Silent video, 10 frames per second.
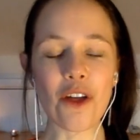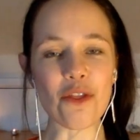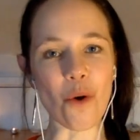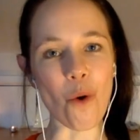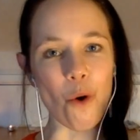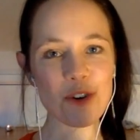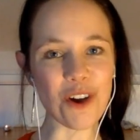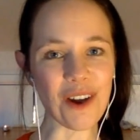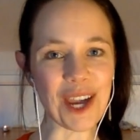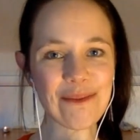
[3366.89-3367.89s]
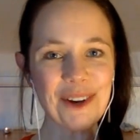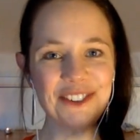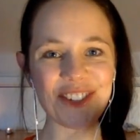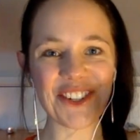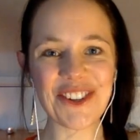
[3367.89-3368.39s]
the order in
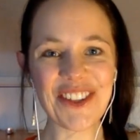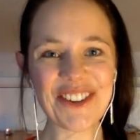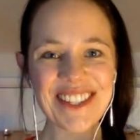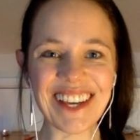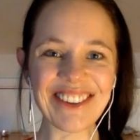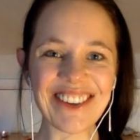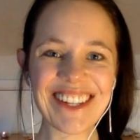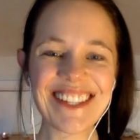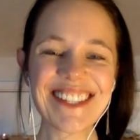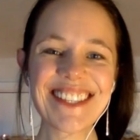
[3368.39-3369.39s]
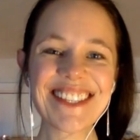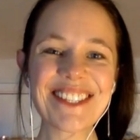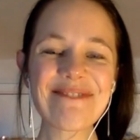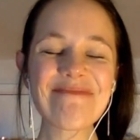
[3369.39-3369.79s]
which to do those sessions.